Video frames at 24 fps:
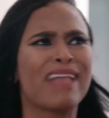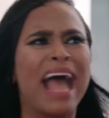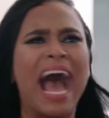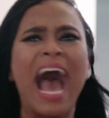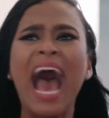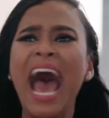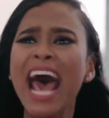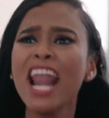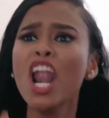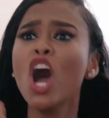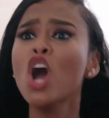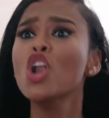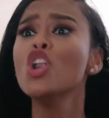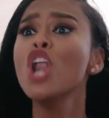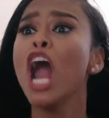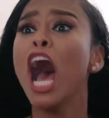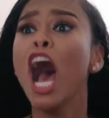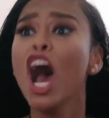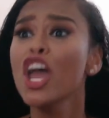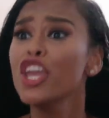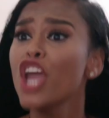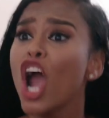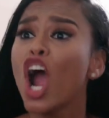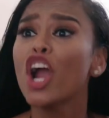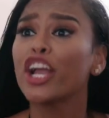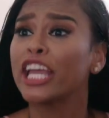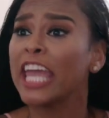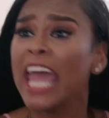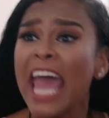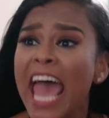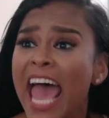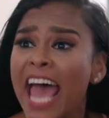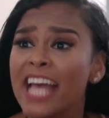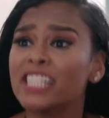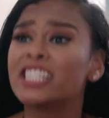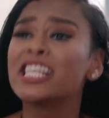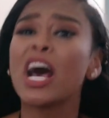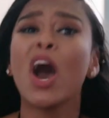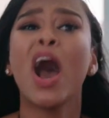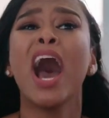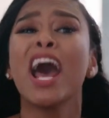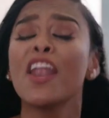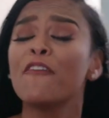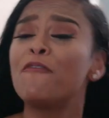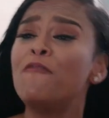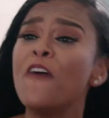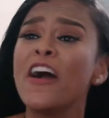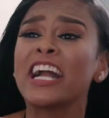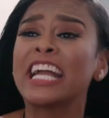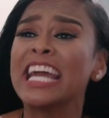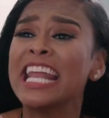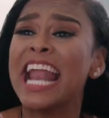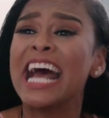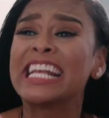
I don't know your kids. So how